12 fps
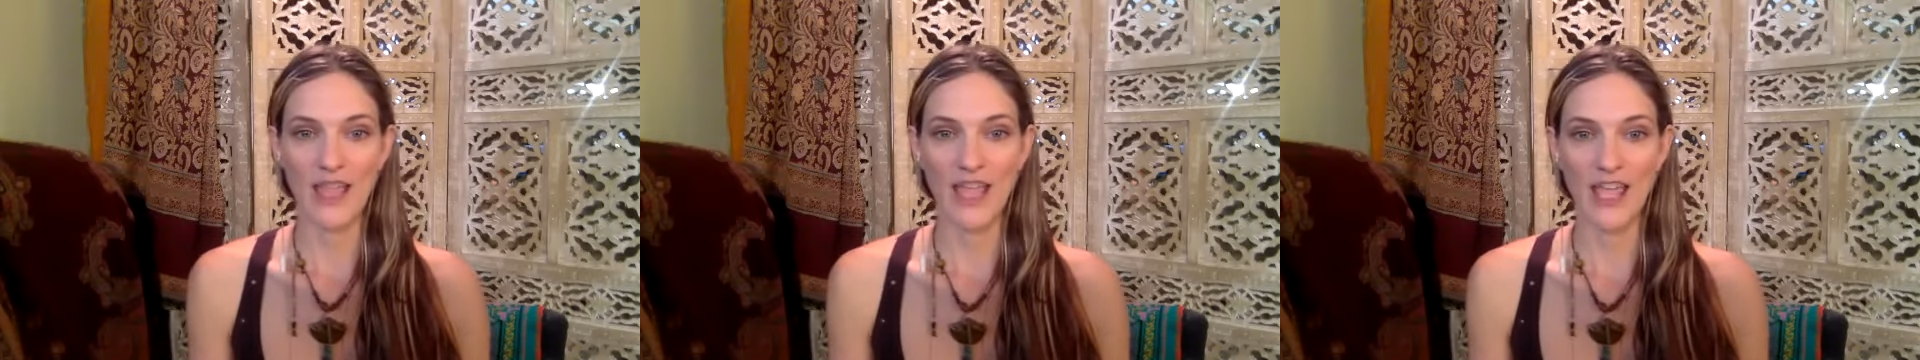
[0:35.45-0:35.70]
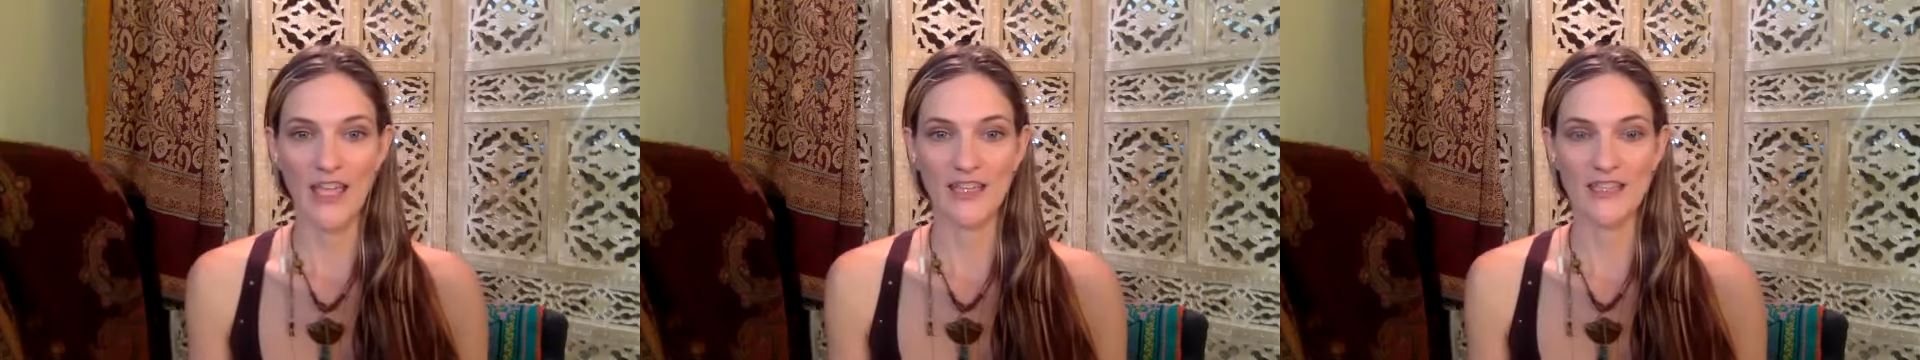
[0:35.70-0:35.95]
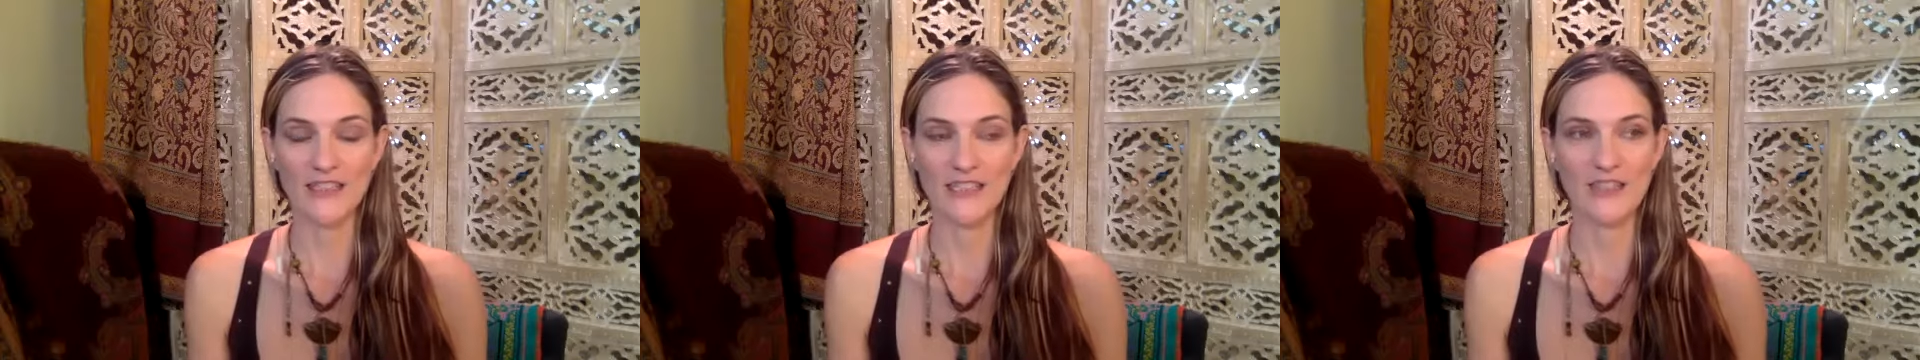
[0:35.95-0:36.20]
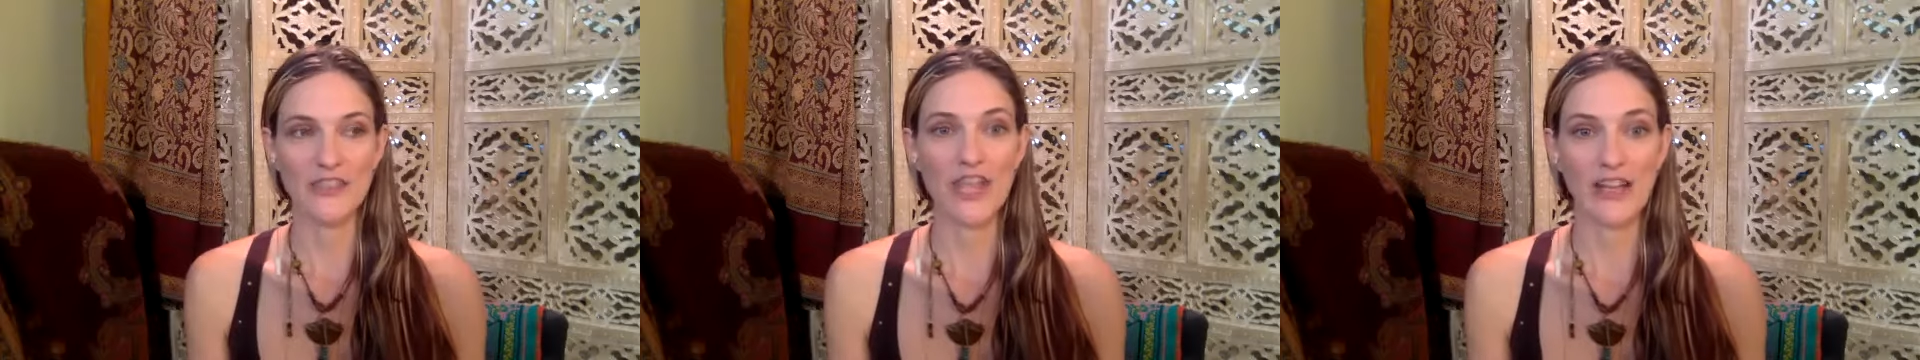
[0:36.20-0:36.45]
and
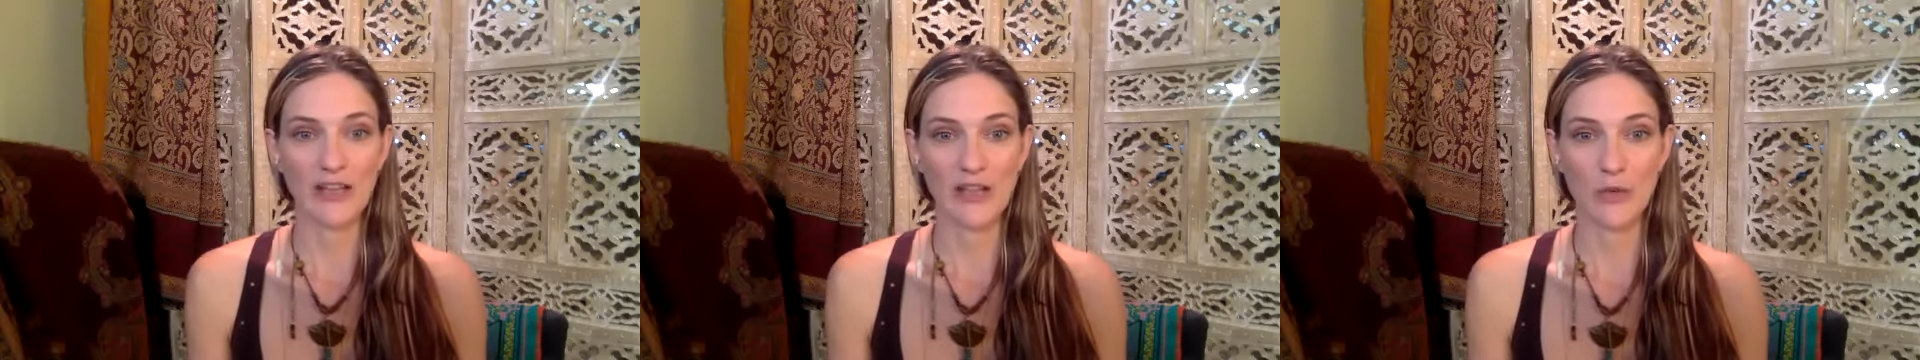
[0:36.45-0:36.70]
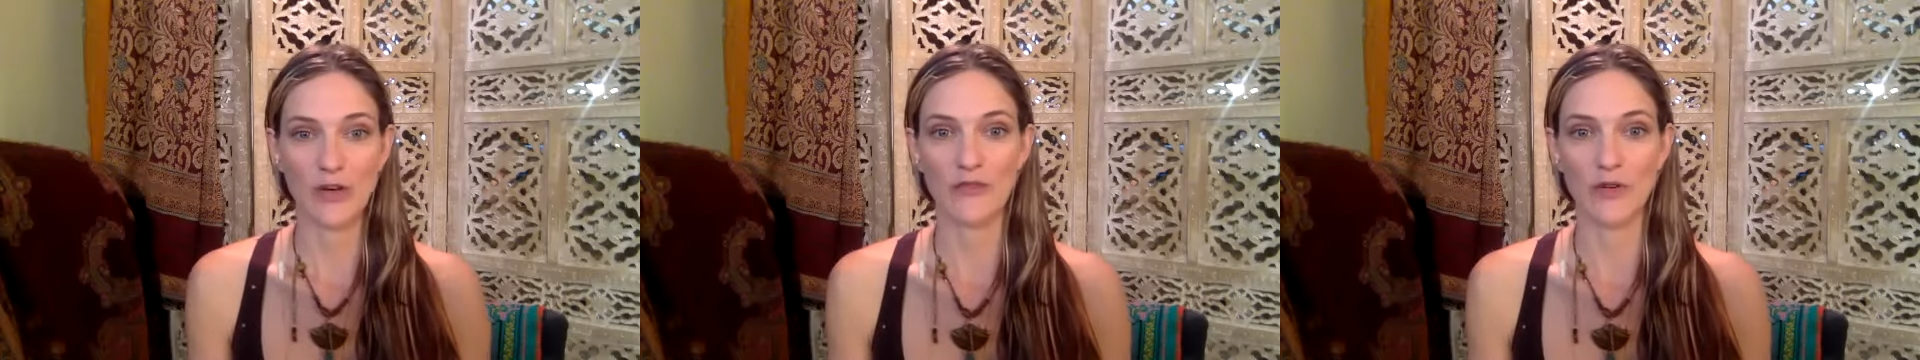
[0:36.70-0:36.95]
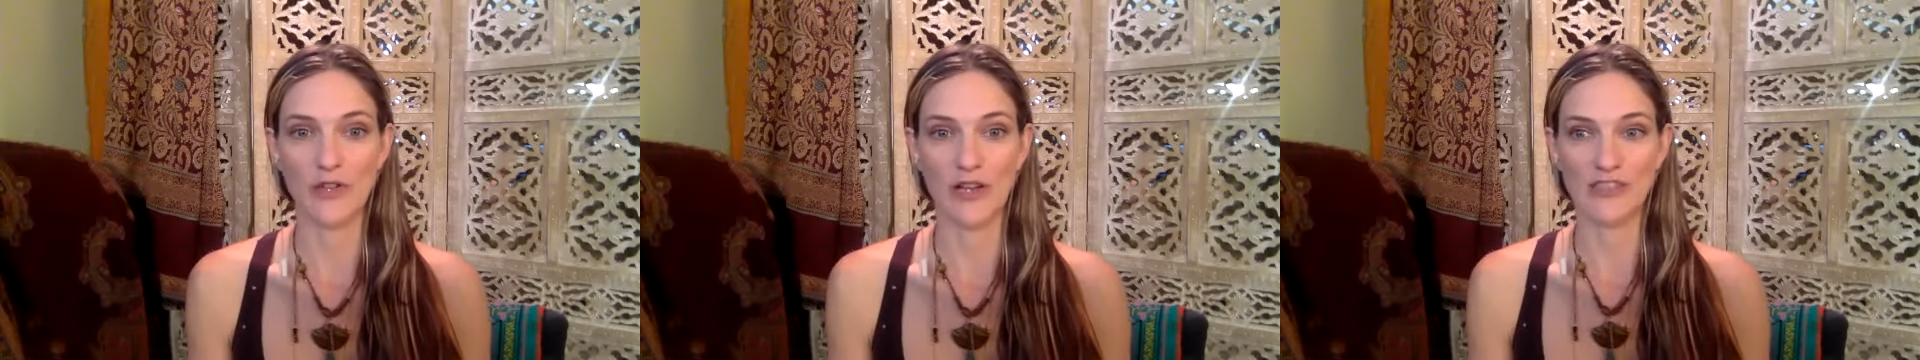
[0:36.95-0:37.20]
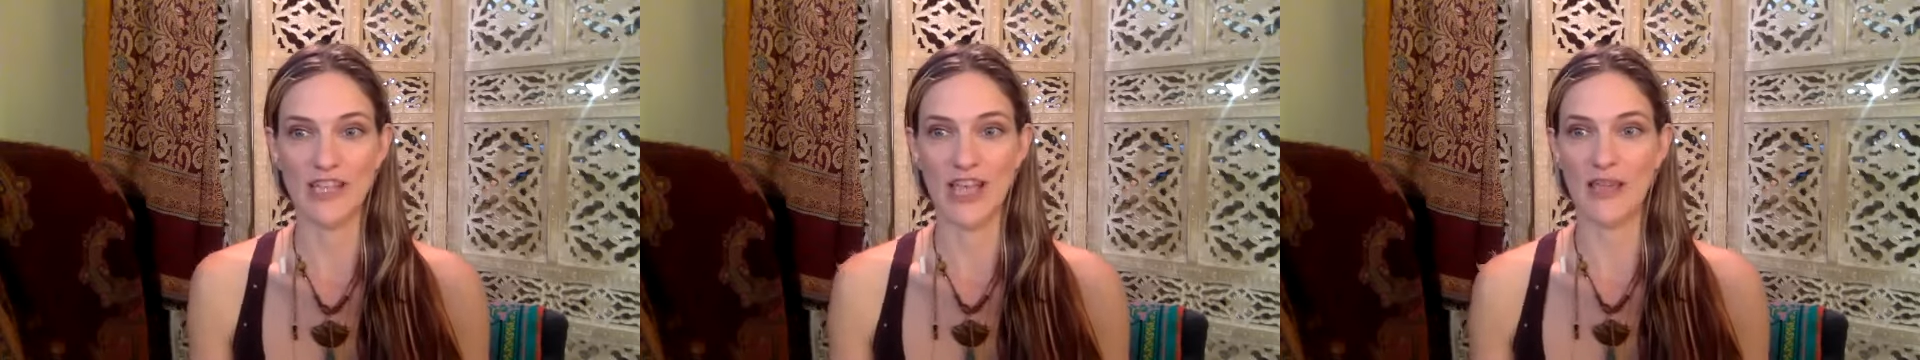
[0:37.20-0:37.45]
channeling work for a
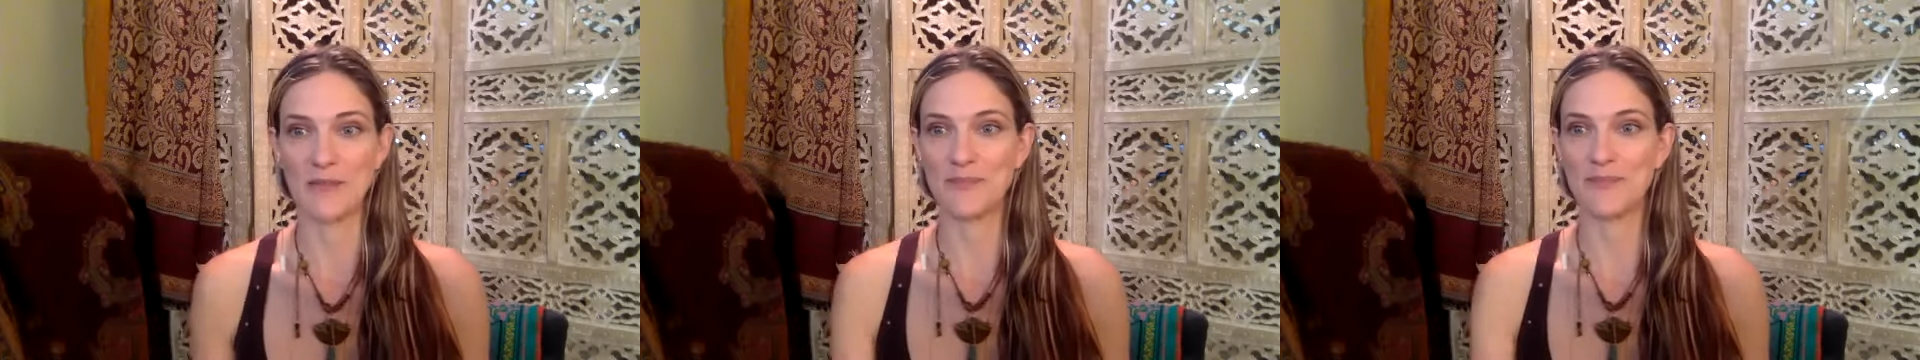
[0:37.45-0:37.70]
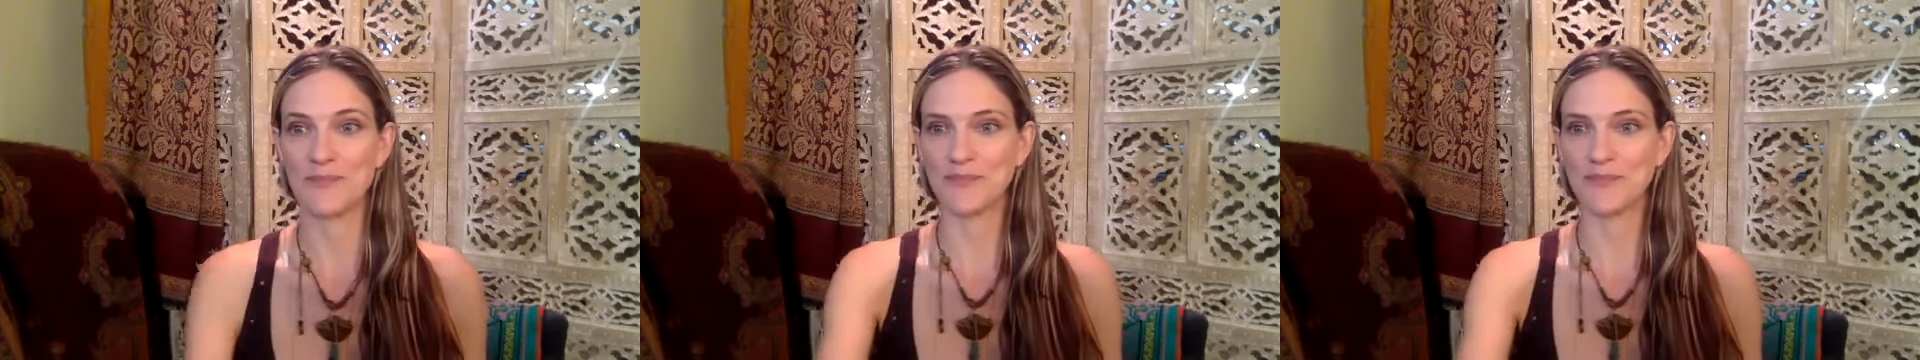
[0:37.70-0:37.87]
long time.